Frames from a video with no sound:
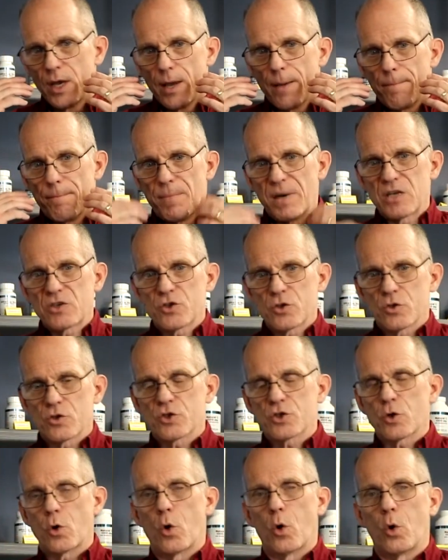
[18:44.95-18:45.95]
muscles
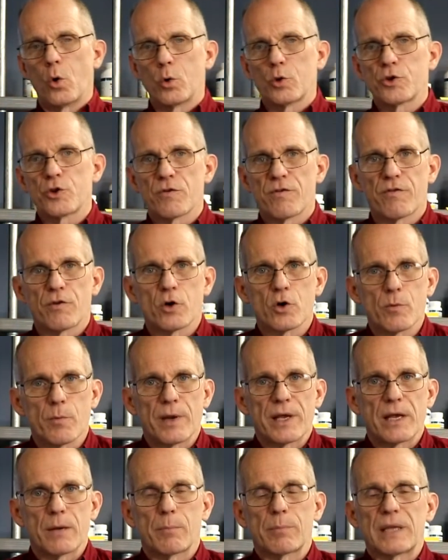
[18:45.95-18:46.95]
to hold your
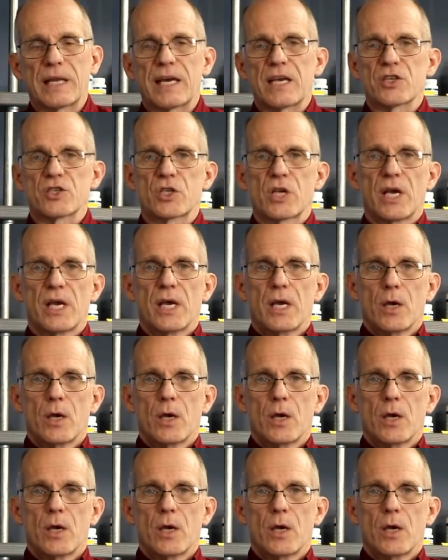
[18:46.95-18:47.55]
vertebrae in place.